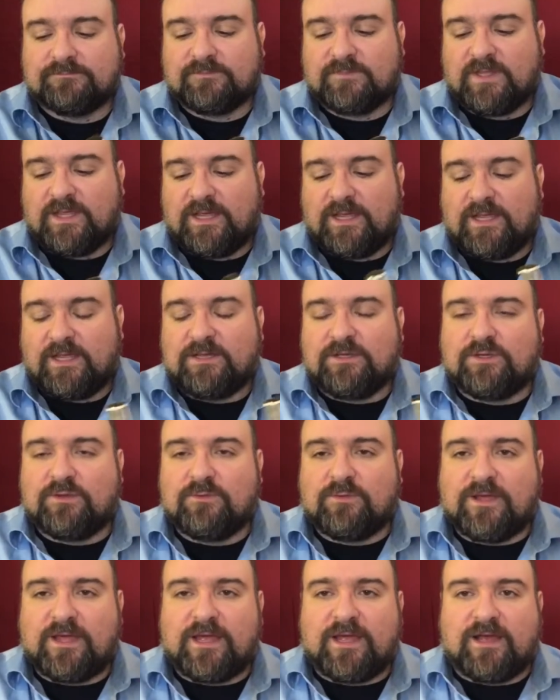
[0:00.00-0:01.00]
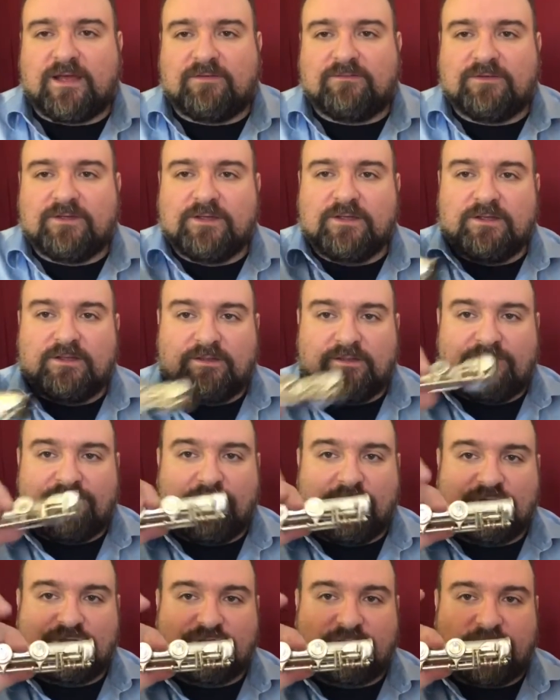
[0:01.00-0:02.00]
And you have the
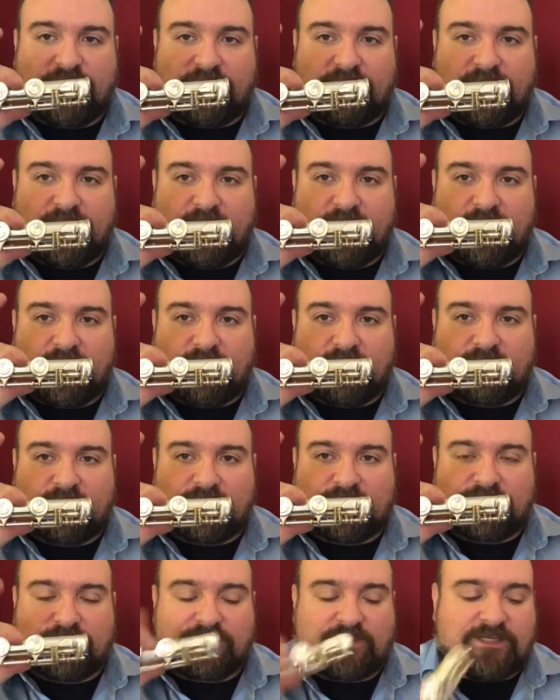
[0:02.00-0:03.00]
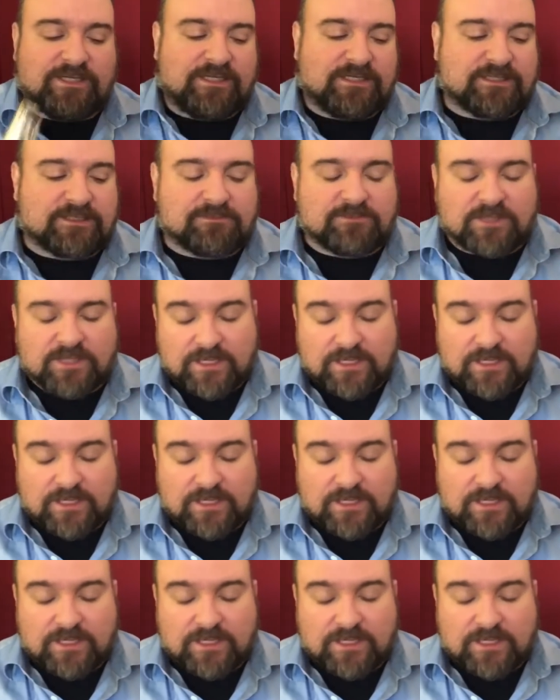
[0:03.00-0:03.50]
foot joint right here with the 2 keys.